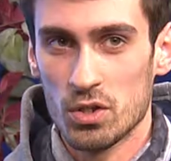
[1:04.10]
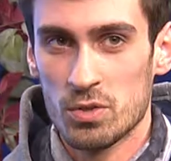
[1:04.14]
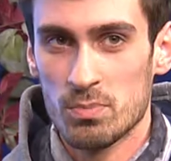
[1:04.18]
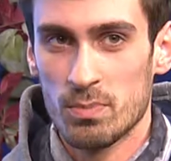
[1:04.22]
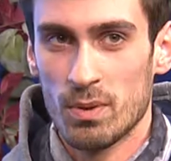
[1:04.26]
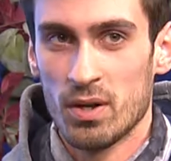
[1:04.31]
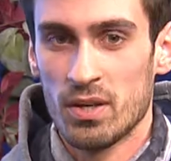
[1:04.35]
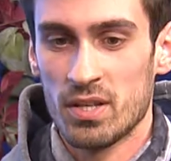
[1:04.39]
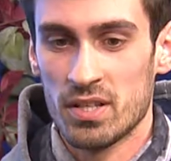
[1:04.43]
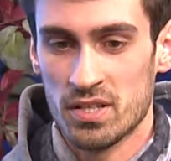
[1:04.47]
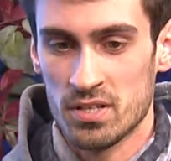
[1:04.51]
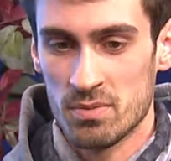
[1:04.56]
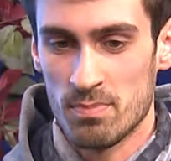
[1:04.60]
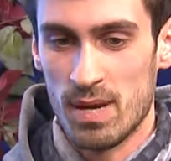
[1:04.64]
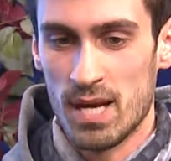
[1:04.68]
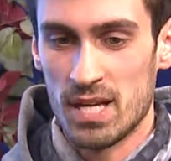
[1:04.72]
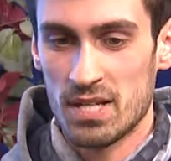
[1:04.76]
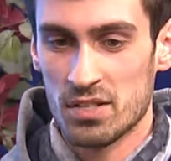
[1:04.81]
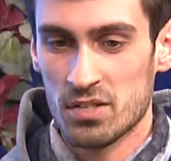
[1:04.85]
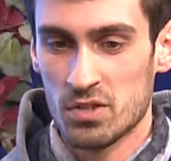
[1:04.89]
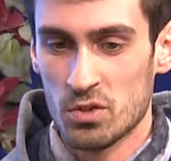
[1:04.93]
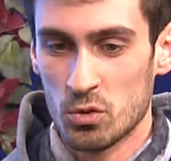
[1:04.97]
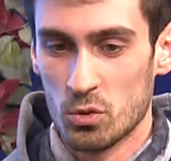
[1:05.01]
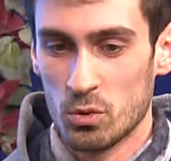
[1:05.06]
spawn in this
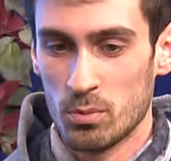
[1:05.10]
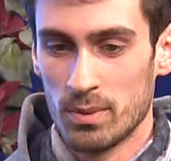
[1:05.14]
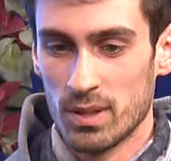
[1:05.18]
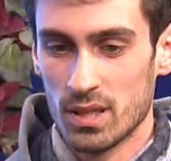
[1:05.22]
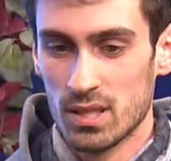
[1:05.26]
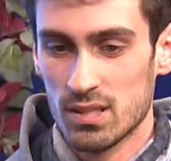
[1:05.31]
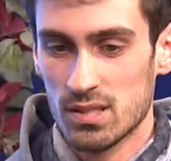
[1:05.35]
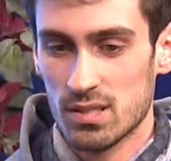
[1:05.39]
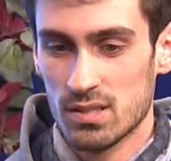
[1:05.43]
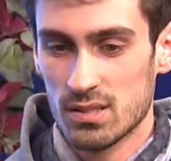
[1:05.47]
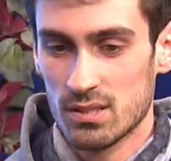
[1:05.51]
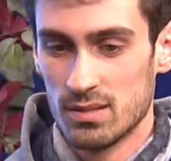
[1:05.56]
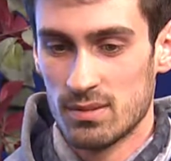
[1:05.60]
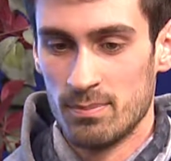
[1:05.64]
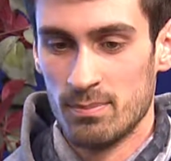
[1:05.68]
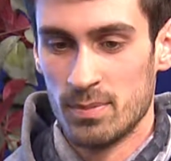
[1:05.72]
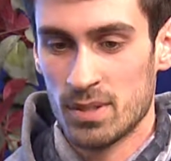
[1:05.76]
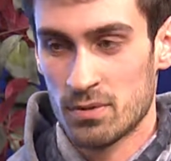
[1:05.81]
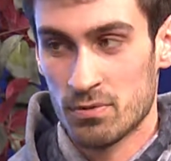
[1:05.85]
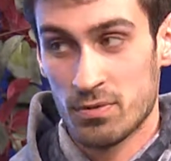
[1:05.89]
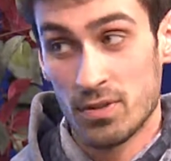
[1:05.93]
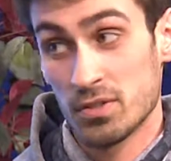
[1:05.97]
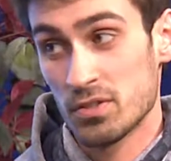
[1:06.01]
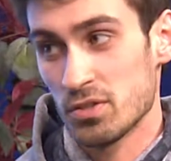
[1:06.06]
magic school bus.
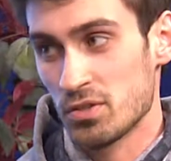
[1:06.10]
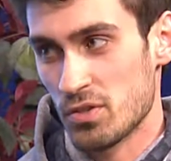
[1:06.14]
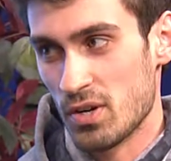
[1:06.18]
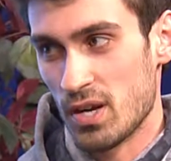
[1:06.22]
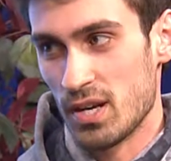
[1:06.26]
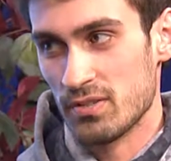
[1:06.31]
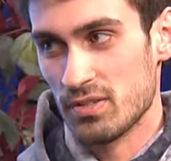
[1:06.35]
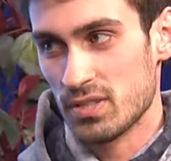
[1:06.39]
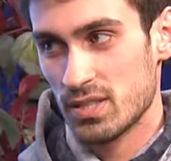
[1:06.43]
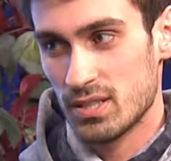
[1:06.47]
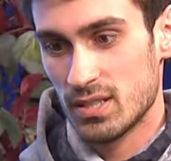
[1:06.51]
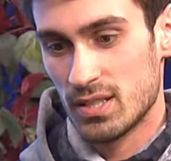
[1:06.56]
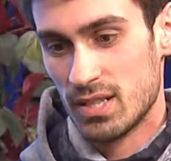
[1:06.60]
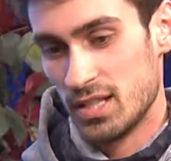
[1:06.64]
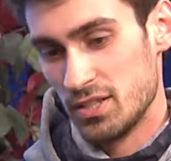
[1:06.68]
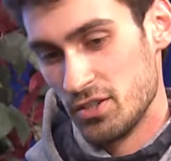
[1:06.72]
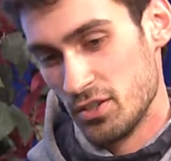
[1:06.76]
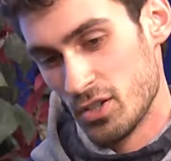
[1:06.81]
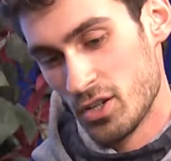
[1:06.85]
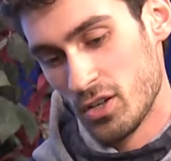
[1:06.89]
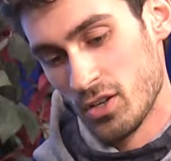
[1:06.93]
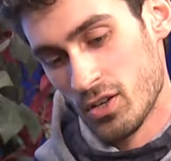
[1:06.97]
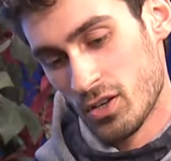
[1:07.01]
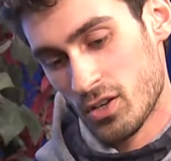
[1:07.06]
Miss Frizzle drives it, and you
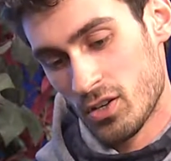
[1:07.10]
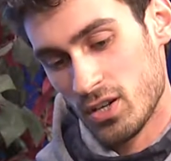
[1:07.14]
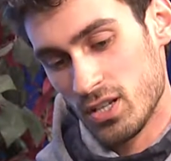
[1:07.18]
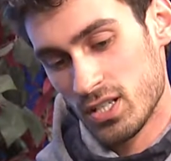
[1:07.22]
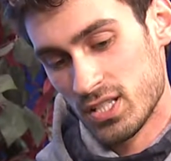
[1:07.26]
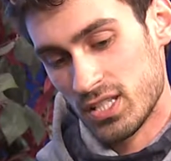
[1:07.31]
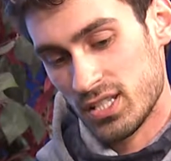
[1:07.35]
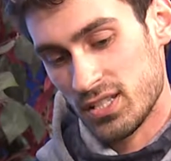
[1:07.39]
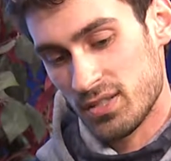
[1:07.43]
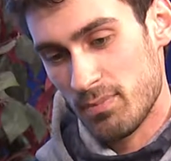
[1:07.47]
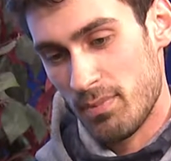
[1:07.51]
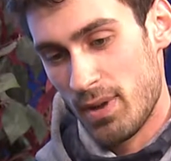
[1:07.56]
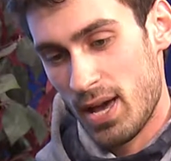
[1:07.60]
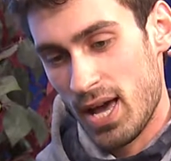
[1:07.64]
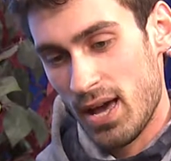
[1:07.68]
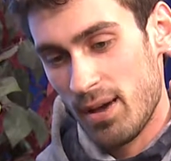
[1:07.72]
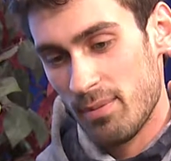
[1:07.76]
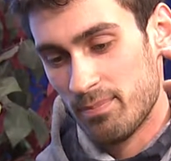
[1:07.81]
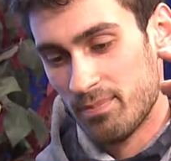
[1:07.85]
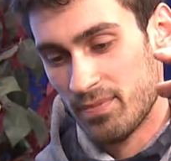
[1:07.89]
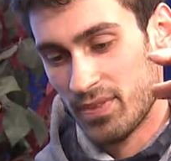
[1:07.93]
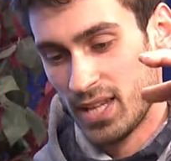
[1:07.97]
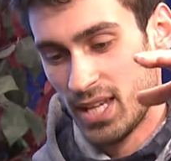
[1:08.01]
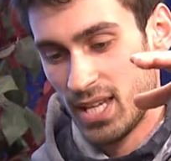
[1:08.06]
go across this map,